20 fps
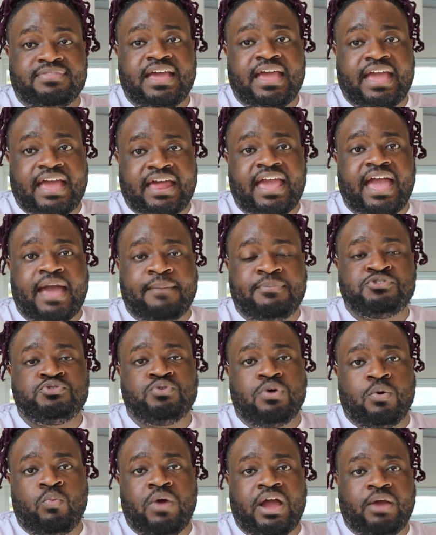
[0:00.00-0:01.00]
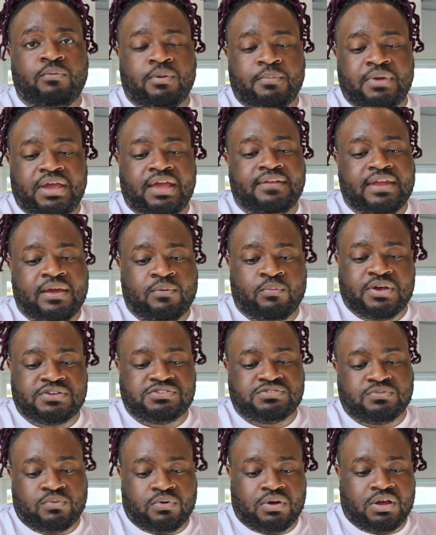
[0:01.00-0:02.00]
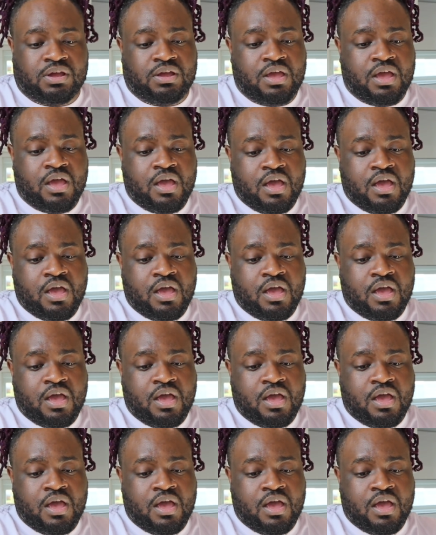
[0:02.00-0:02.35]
that had happened to a white woman in that restaurant,